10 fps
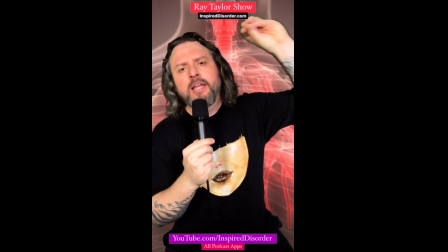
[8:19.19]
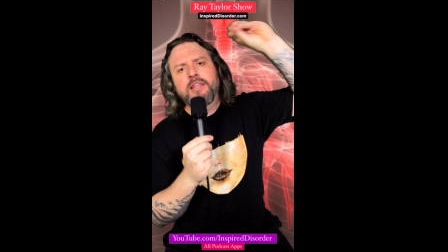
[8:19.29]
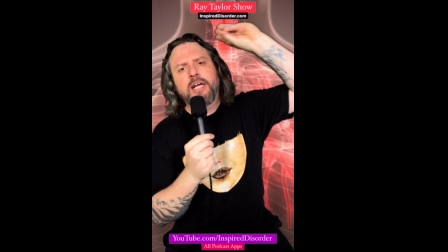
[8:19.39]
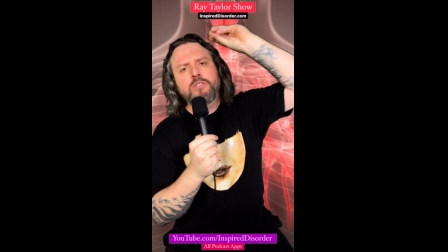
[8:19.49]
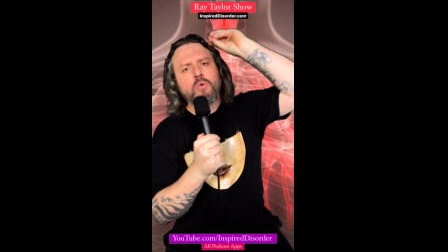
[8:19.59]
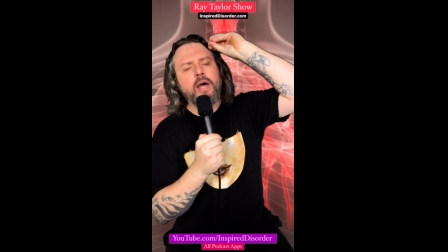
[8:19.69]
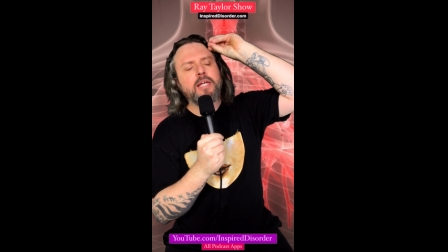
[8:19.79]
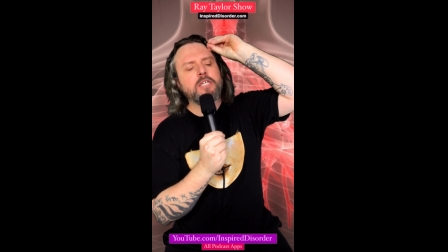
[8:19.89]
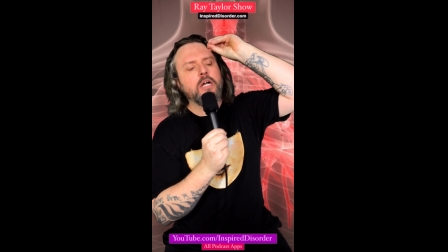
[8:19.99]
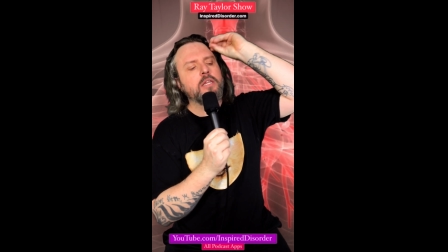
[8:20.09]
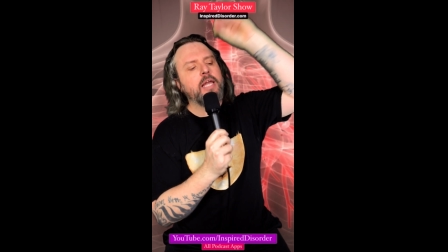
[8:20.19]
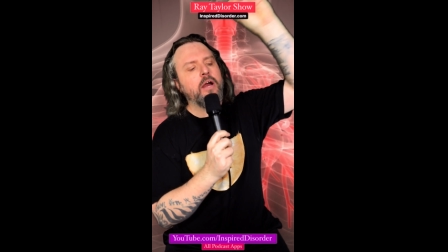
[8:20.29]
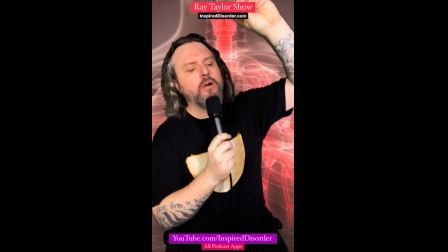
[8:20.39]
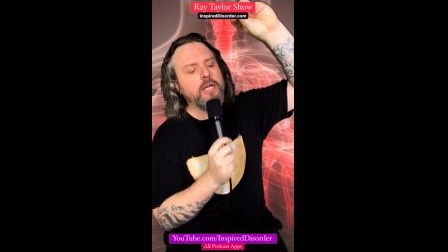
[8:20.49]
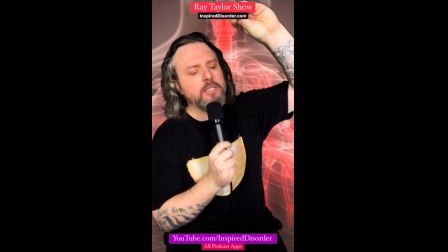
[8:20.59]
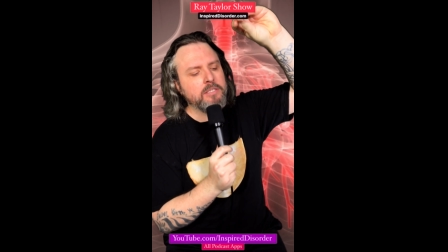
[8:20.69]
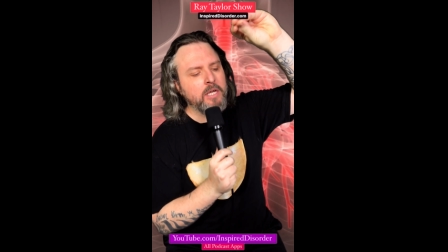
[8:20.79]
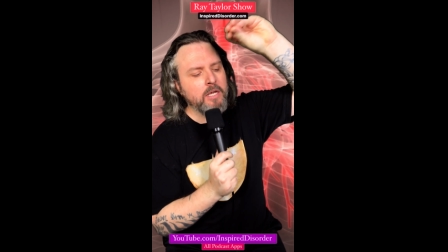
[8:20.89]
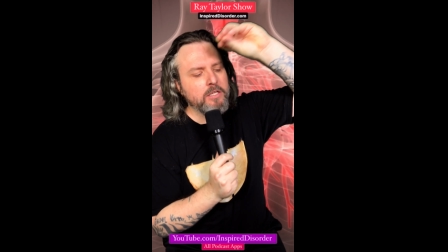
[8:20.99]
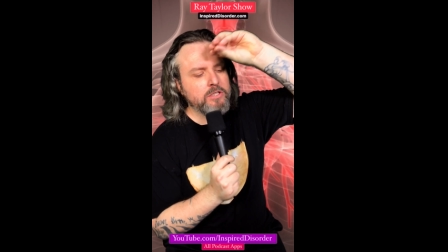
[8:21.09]
That's why it's hilarious.
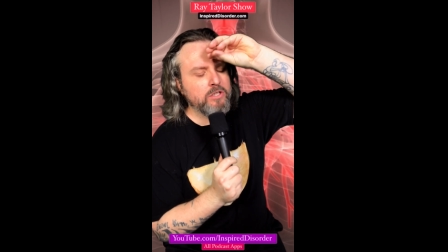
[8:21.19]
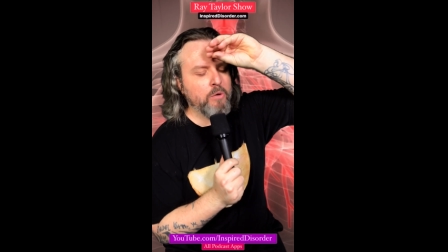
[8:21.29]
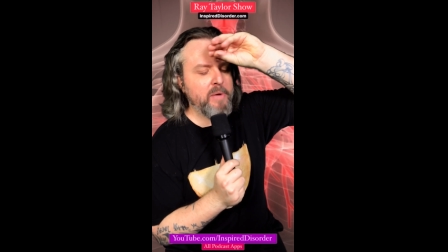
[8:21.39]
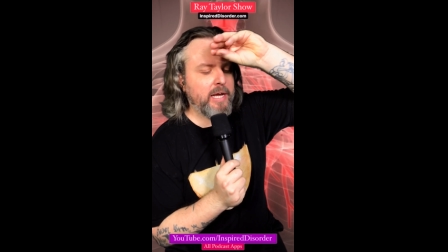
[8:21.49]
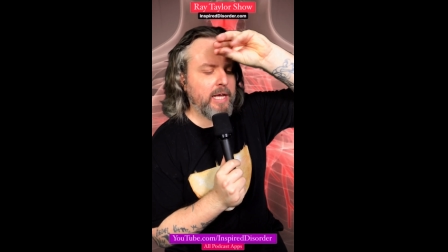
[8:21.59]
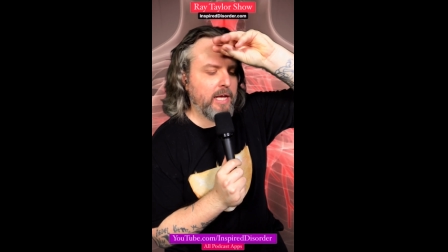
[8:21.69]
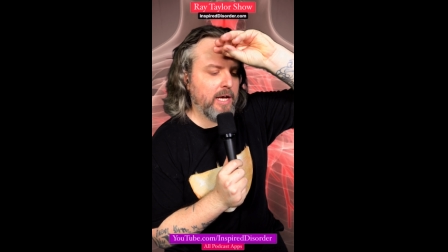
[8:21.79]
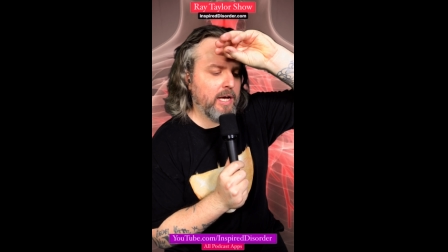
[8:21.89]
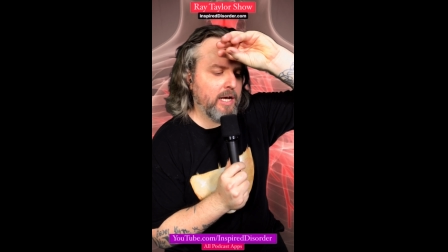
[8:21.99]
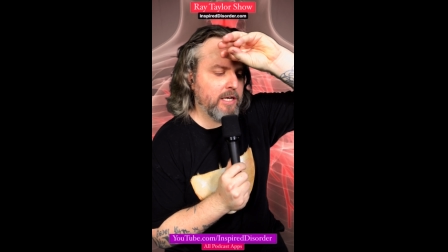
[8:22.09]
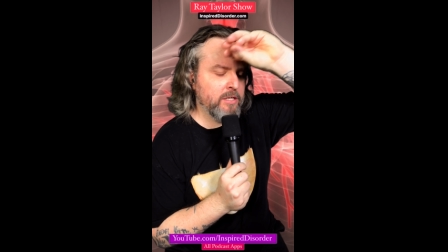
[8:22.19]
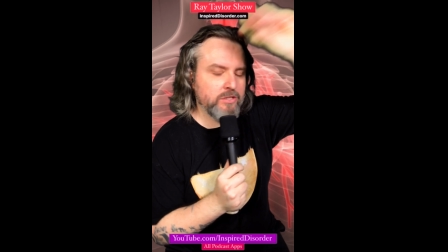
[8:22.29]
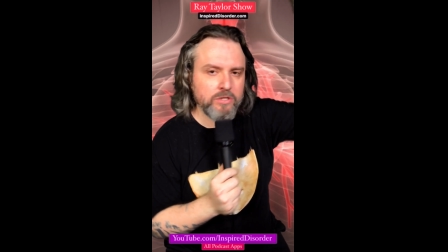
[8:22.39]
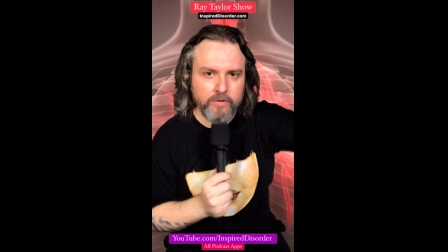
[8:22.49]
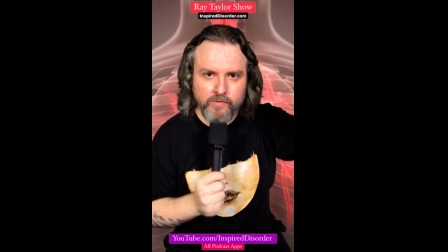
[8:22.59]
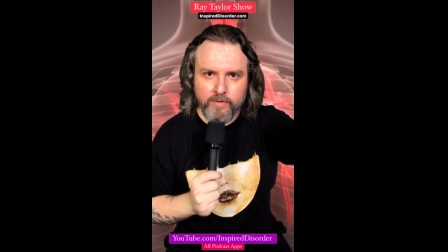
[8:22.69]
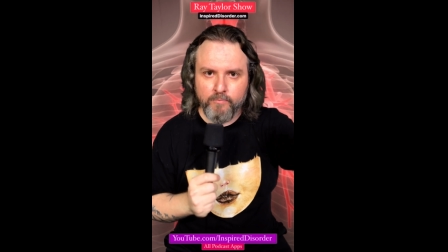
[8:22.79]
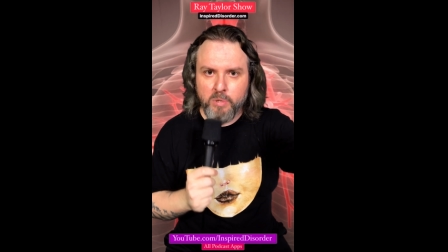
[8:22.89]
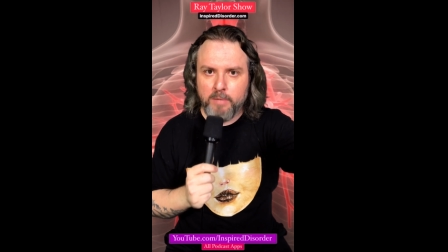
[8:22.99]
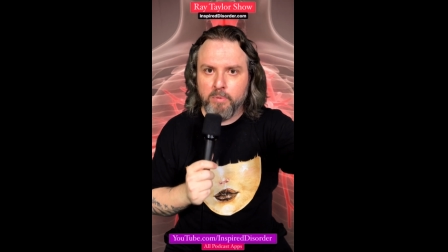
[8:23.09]
So many uh,
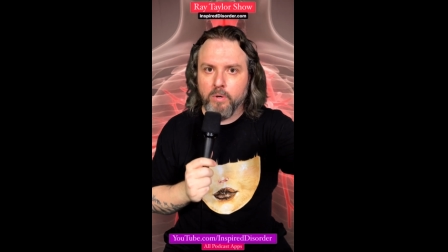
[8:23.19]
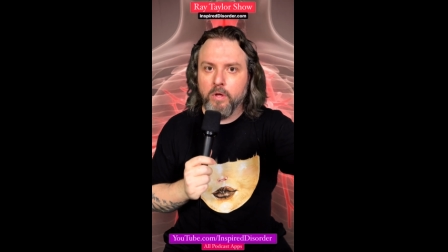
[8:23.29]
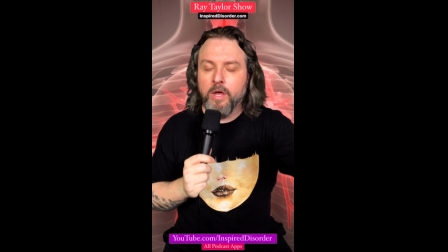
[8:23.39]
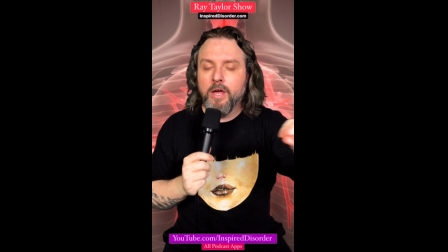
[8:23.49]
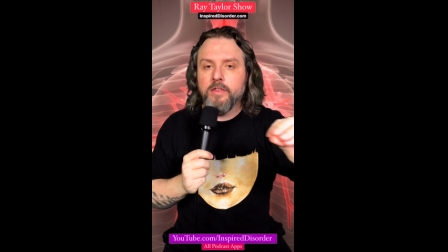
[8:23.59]
conservative people,